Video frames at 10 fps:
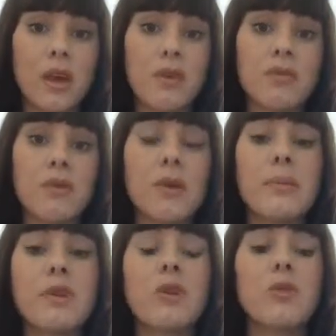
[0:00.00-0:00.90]
For
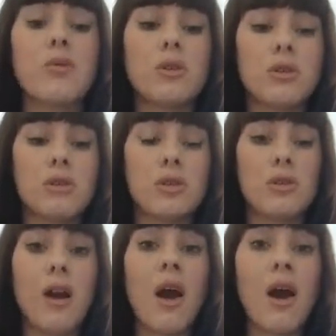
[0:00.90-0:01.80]
women who want to
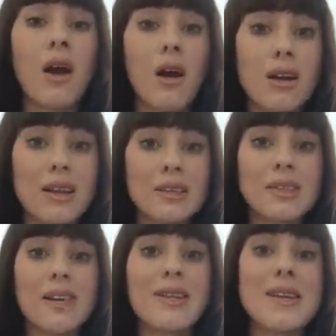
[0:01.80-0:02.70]
harness
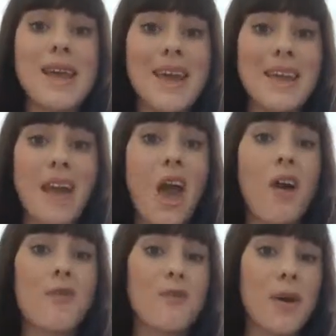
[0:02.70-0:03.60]
their innate
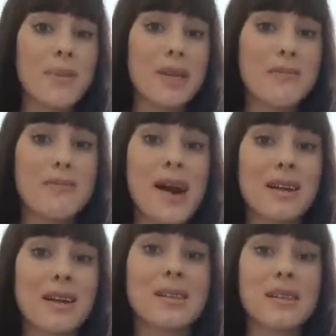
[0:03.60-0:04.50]
feminine
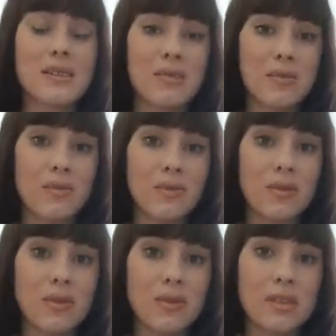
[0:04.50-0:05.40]
magnetism
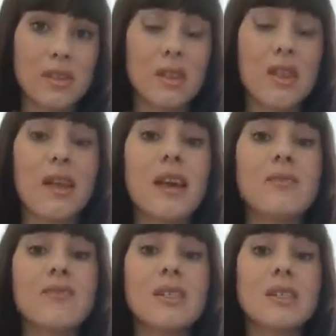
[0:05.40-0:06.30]
so that they
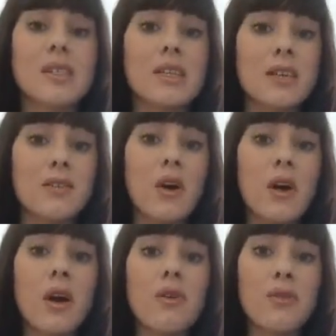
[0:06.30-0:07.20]
can receive
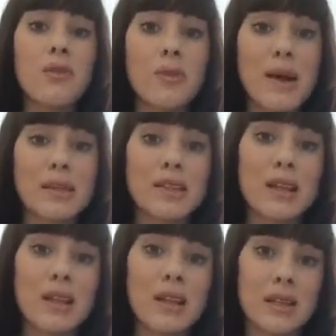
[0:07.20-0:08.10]
from the
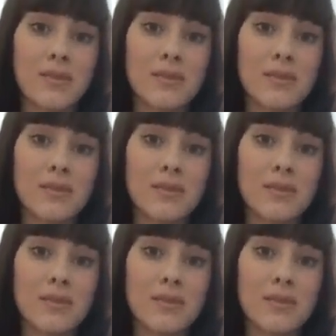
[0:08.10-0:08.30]
masculine.